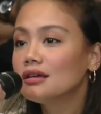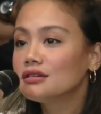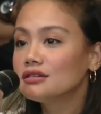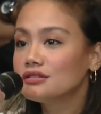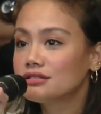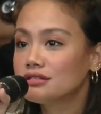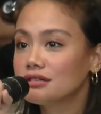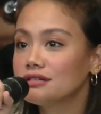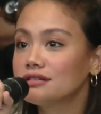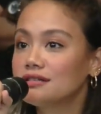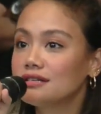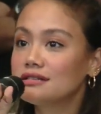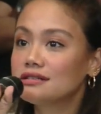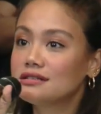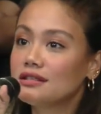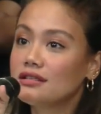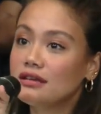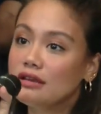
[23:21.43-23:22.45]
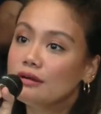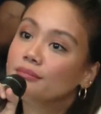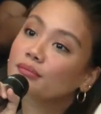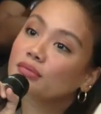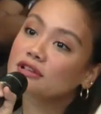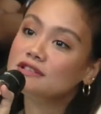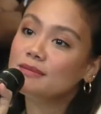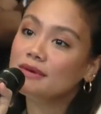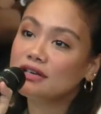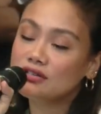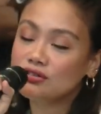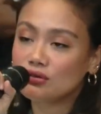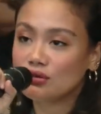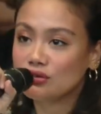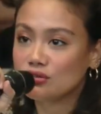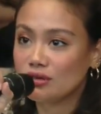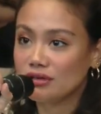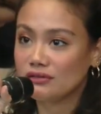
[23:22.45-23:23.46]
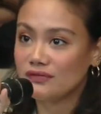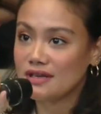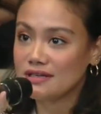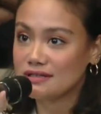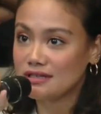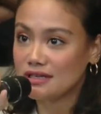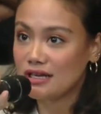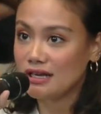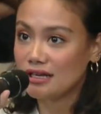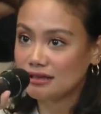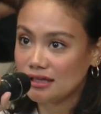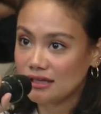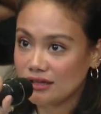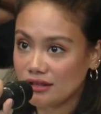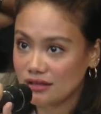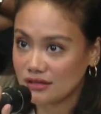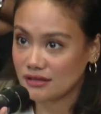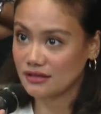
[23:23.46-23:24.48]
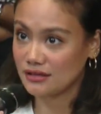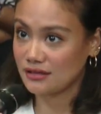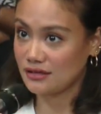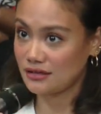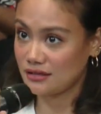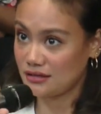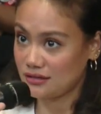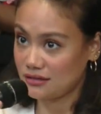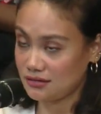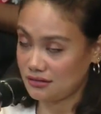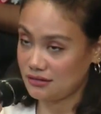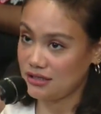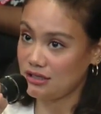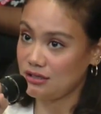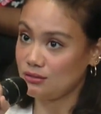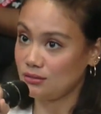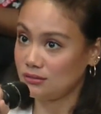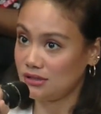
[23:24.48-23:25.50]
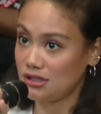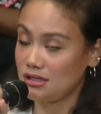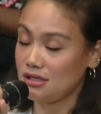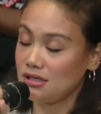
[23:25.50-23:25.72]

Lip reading: Sir, since the Ombudsman is also investigating the DOT